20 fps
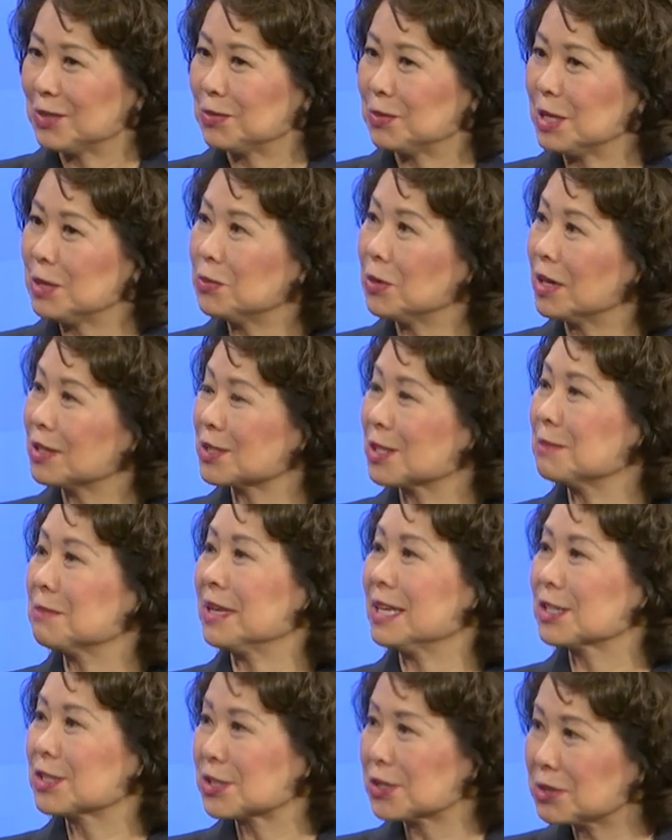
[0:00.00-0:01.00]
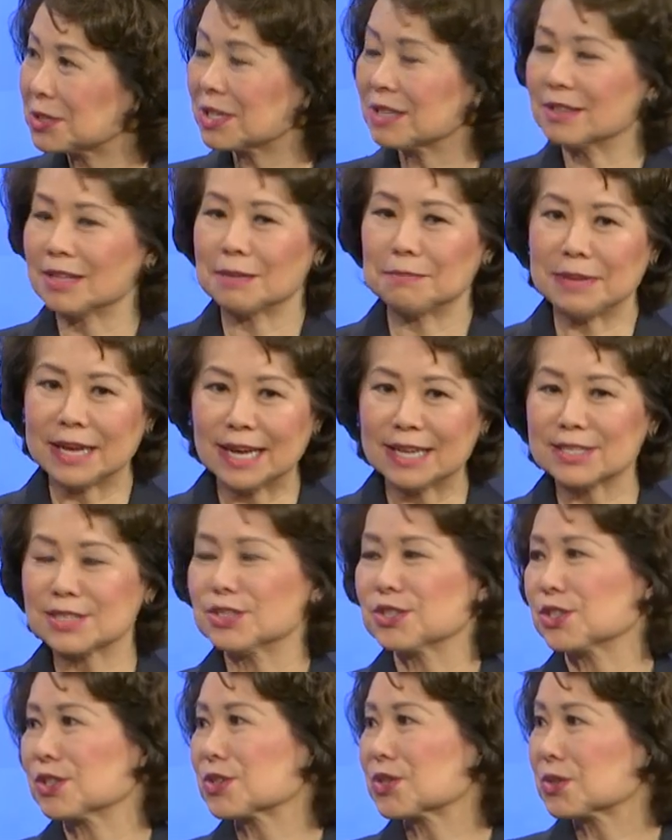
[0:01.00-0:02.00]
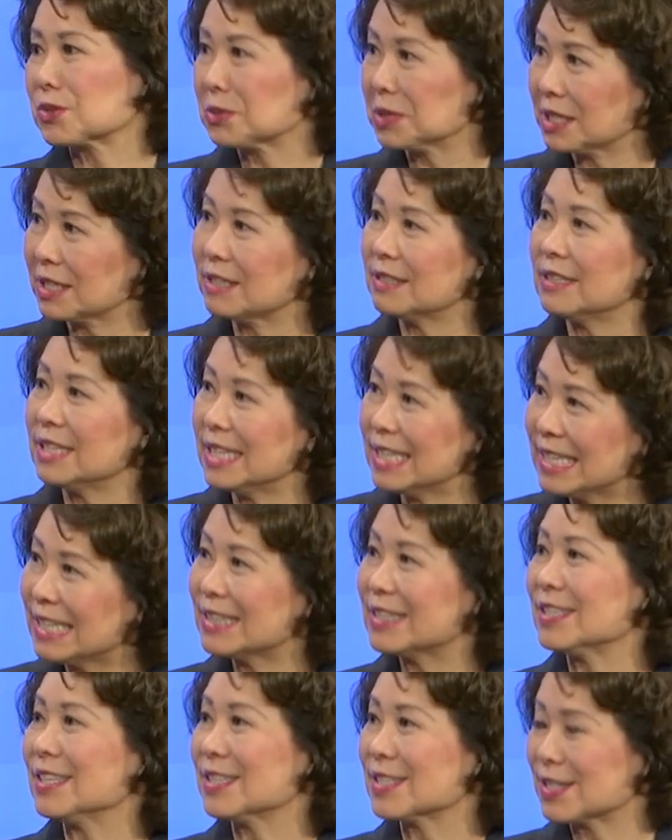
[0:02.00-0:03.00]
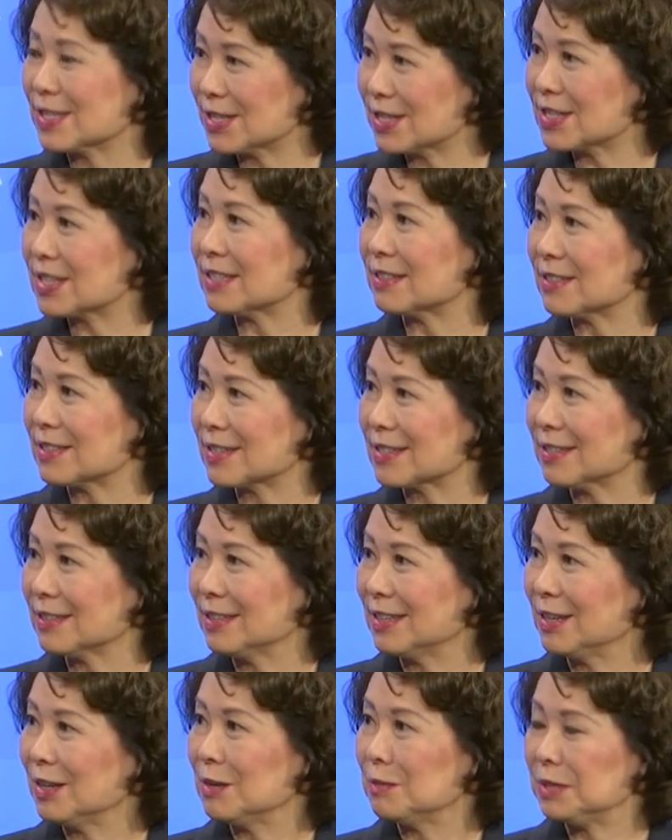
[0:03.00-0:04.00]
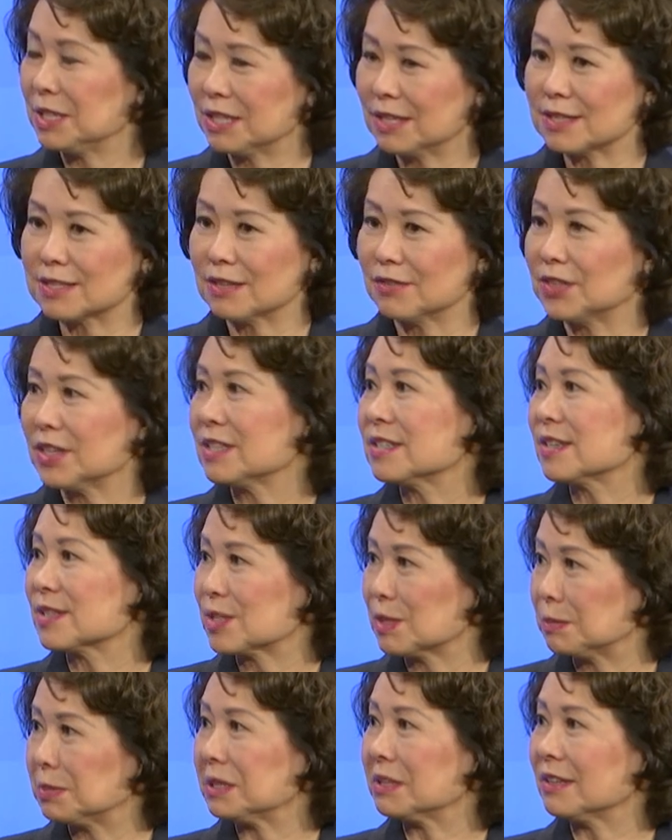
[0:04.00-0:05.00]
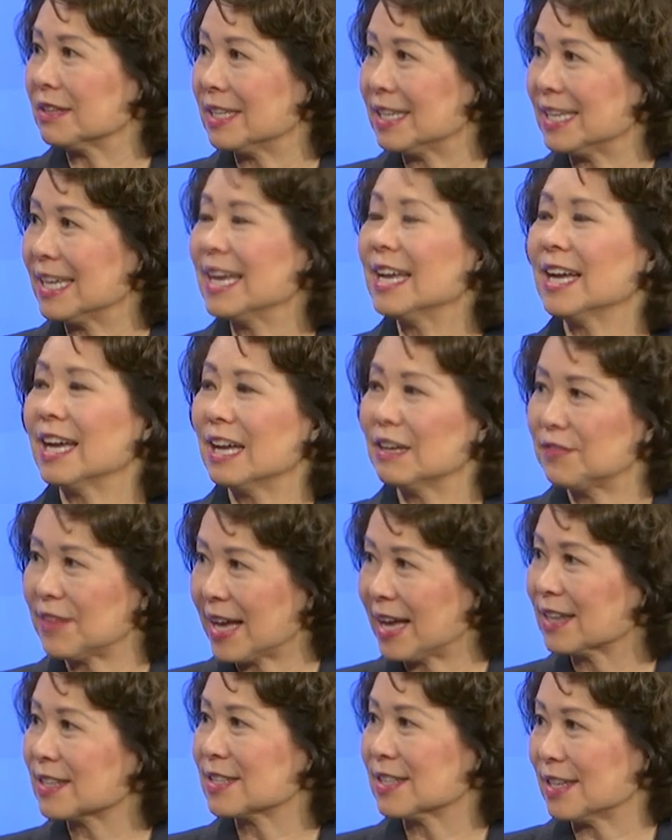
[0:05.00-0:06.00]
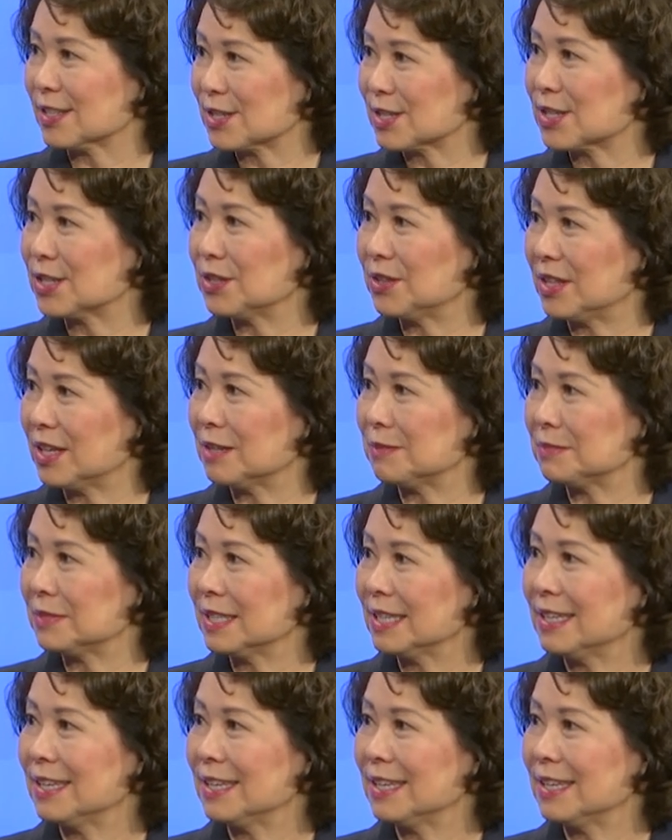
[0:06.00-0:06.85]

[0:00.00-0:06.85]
we want to make sure that passengers who really need the assistance because of their disability have access to them.